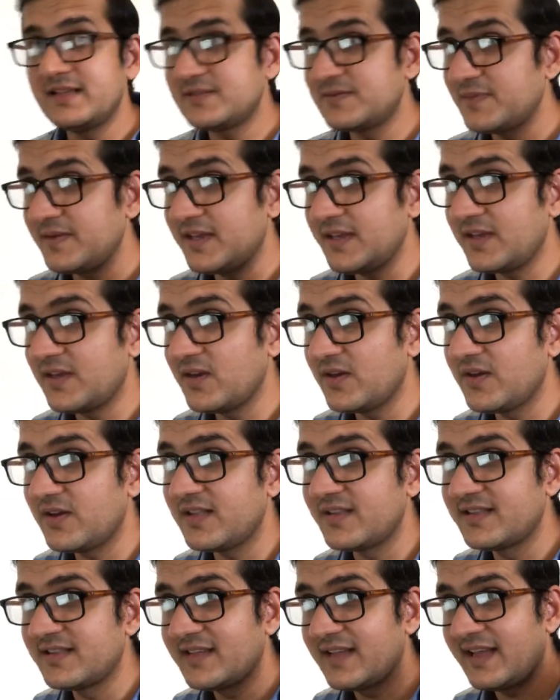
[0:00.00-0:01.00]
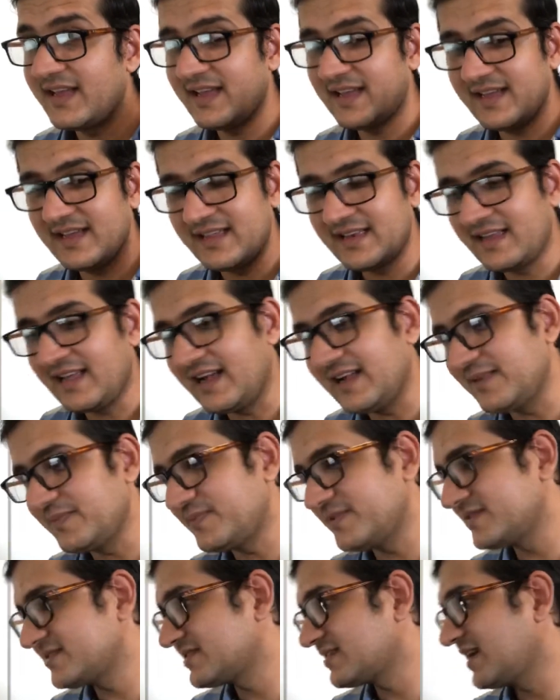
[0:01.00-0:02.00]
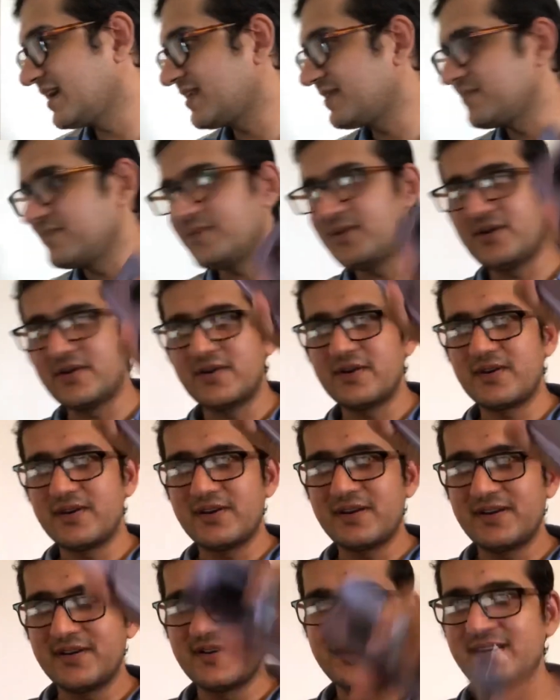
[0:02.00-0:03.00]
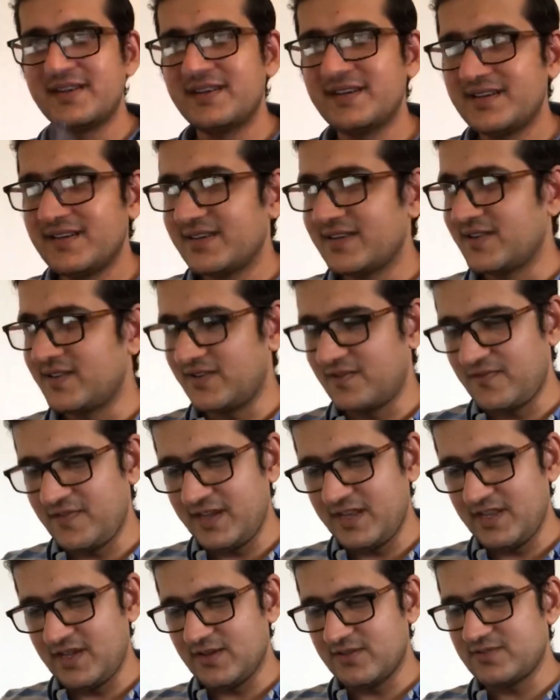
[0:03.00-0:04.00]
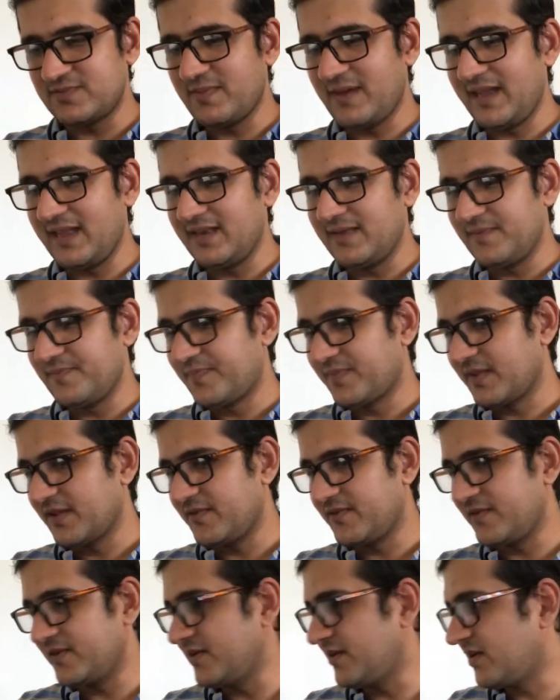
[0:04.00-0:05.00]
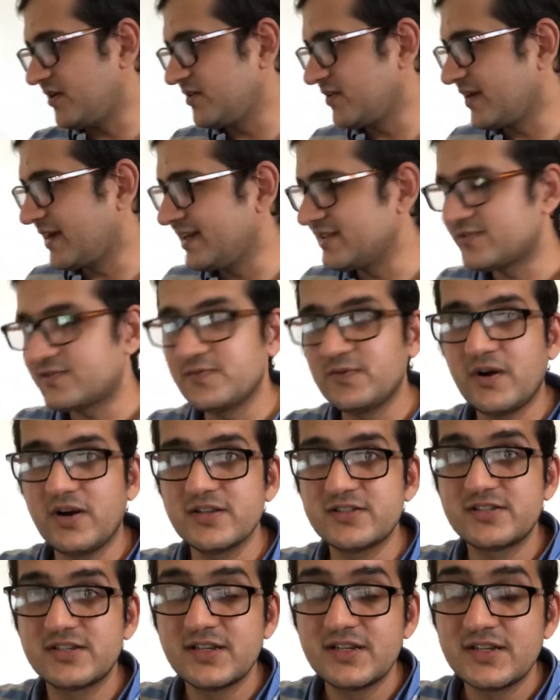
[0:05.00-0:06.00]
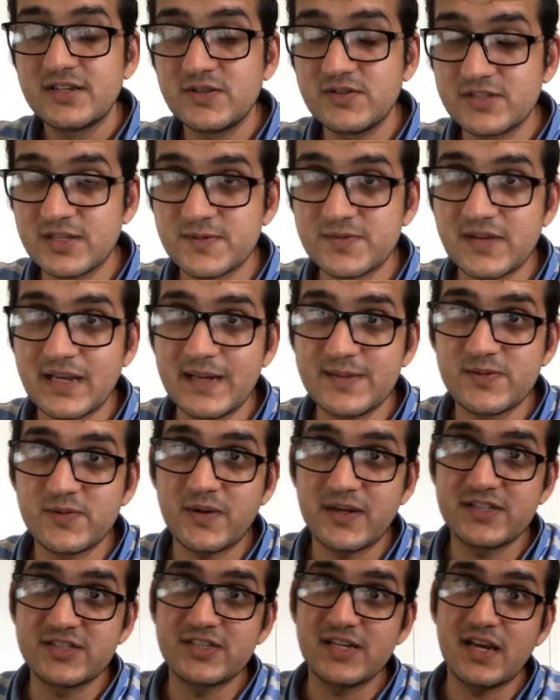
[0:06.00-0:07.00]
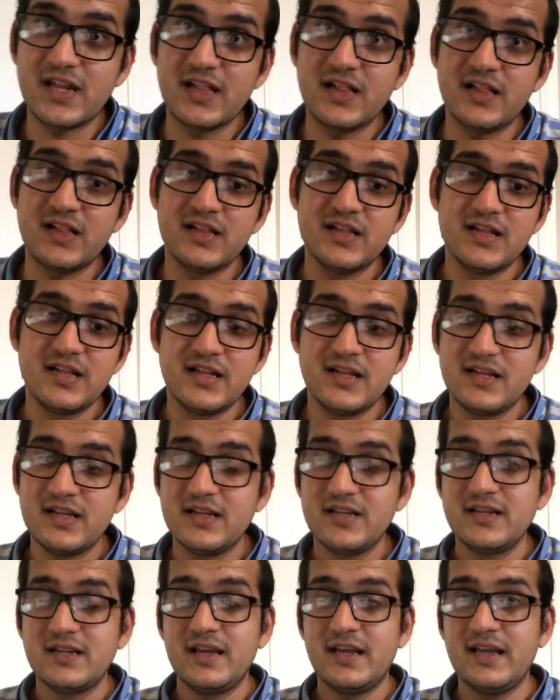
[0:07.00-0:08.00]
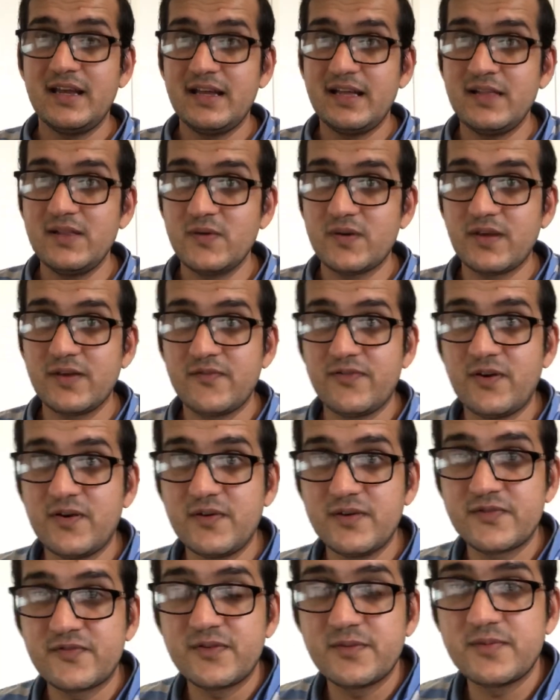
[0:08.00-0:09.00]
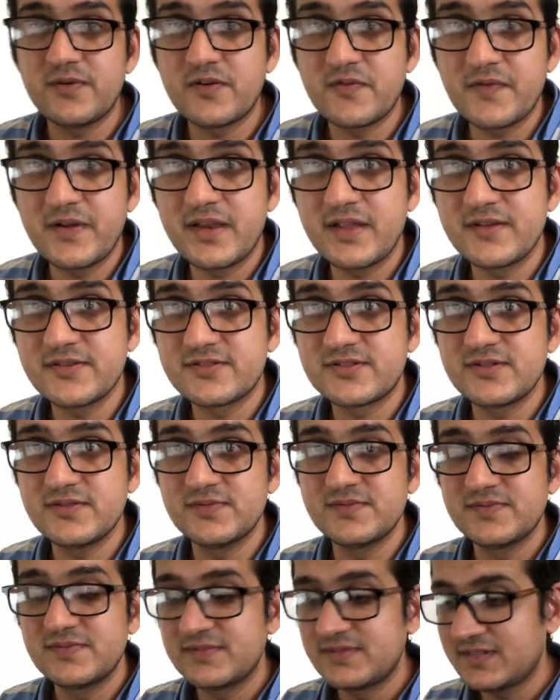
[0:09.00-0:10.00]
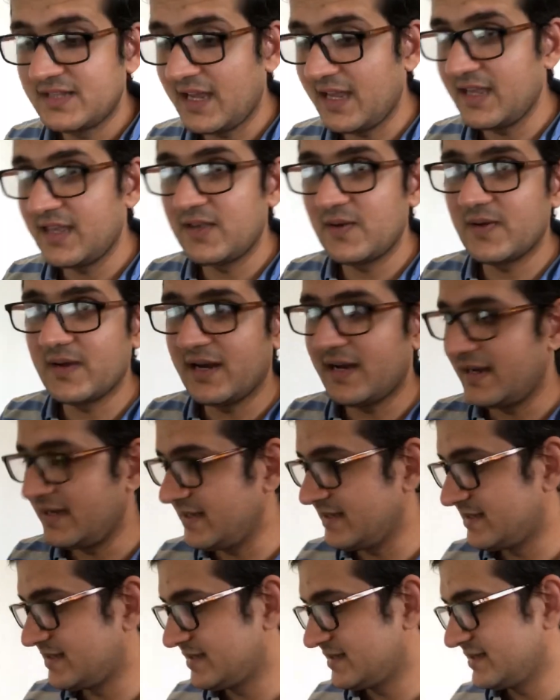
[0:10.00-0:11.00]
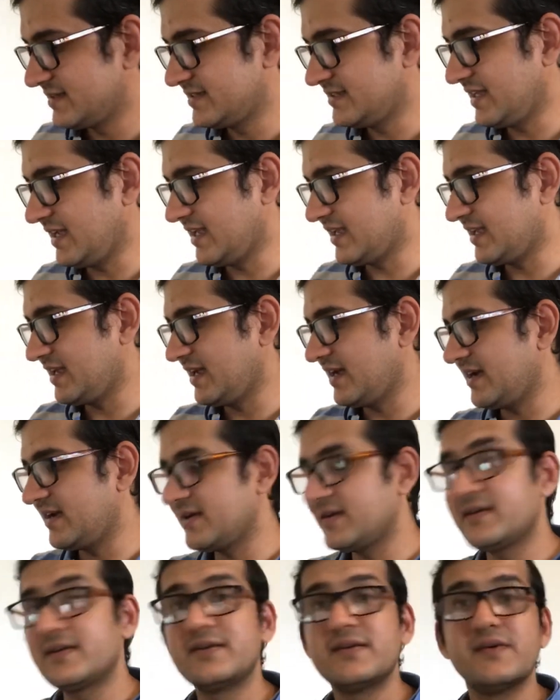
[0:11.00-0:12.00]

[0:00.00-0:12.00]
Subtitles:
be good and help us get more good videos made for all you guys to watch. Do subscribe to our channel and looking forward for more videos soon. Thank you guys. Take care.